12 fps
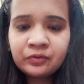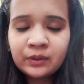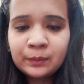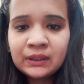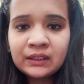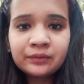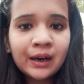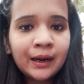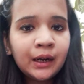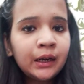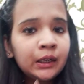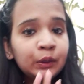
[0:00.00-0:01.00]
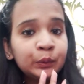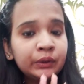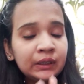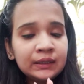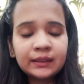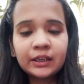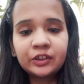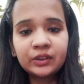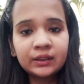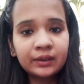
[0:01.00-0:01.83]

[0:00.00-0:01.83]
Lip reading: will be divided into three sections.